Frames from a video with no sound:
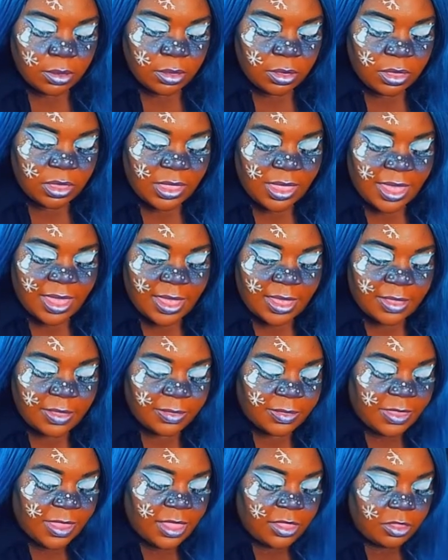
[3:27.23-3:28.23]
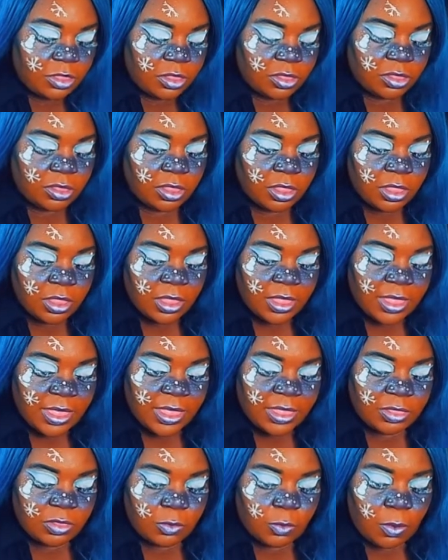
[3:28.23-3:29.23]
Yeah, that just,
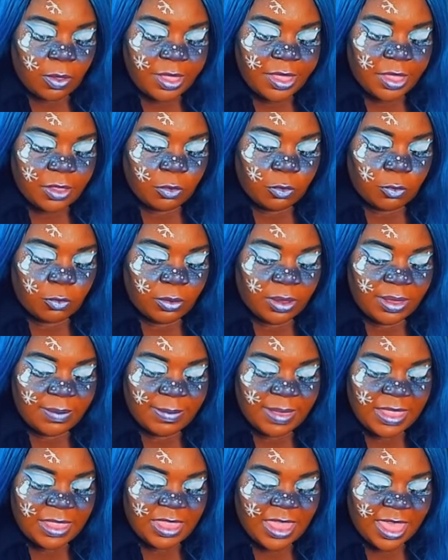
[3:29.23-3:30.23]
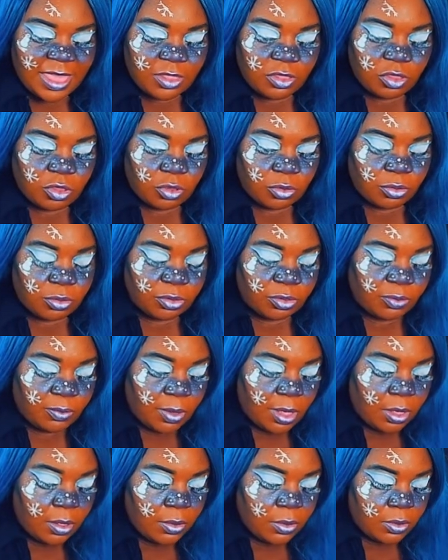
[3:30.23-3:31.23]
it's quite a creamy texture as
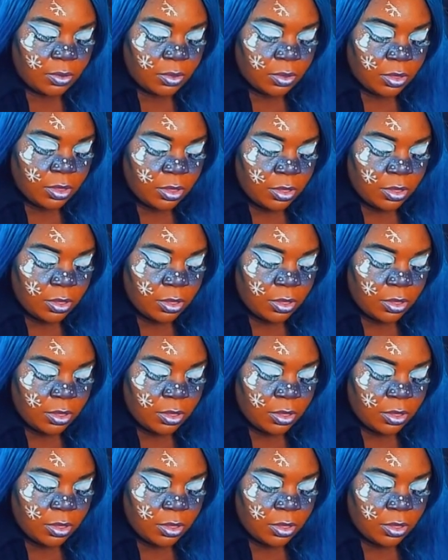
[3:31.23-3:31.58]
well.